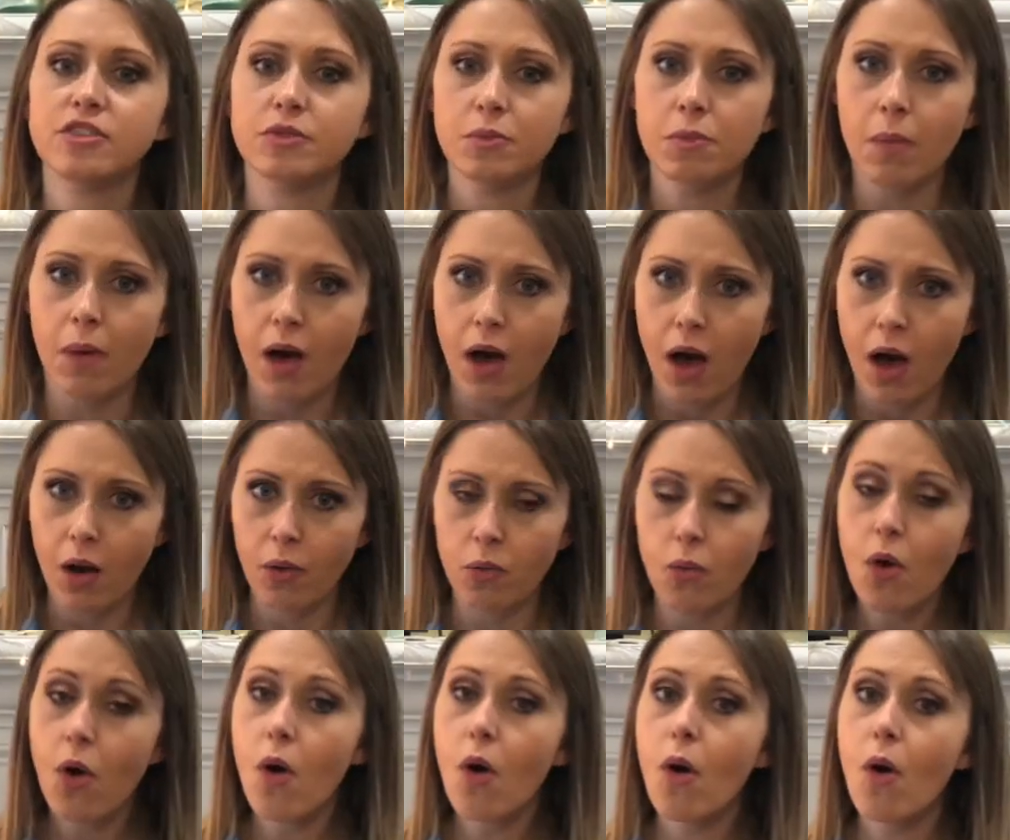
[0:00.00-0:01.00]

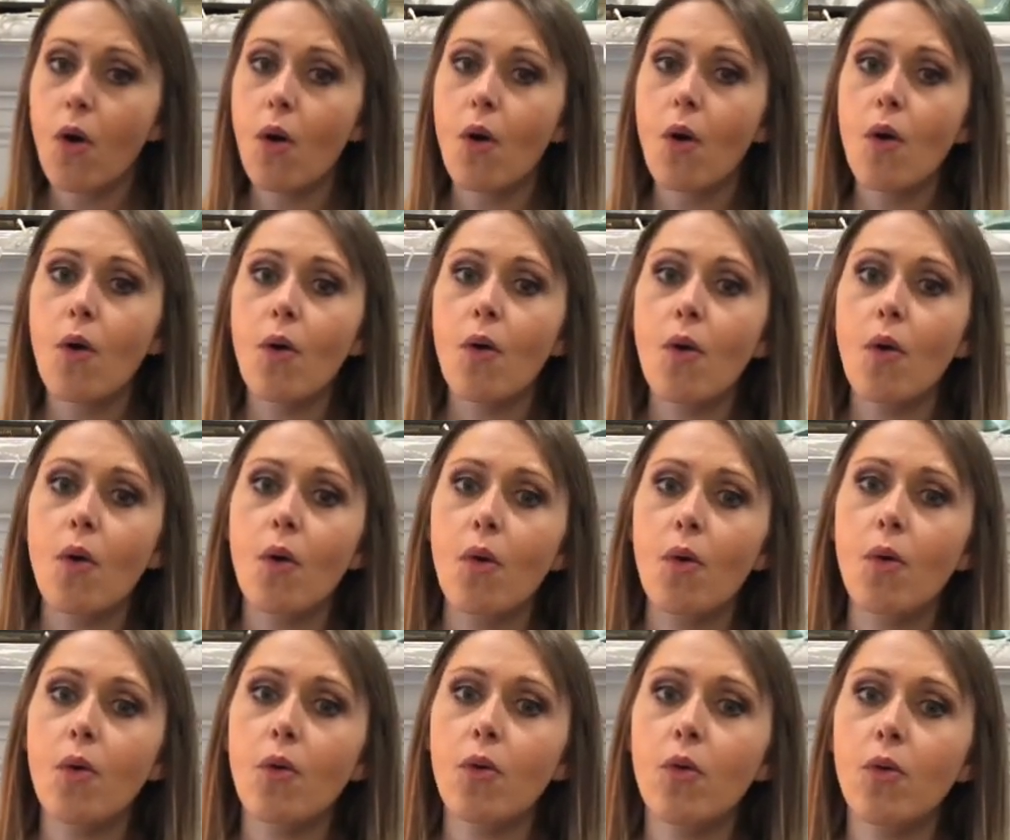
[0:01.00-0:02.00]

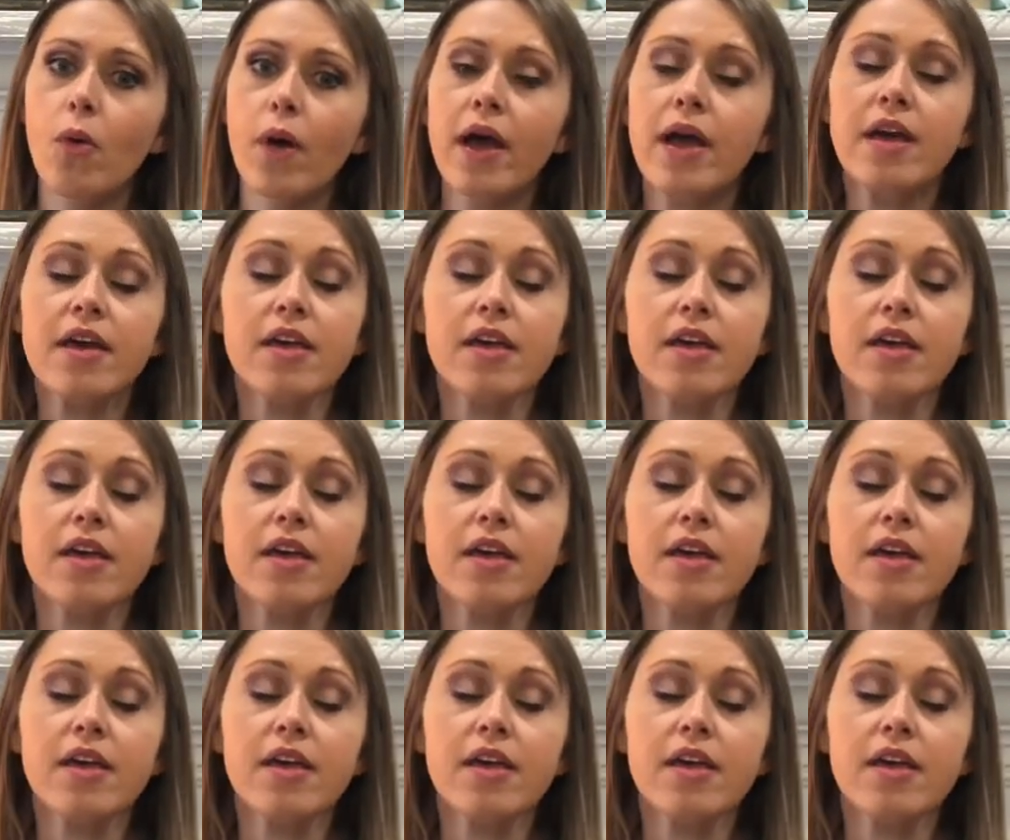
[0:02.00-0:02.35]
tomorrow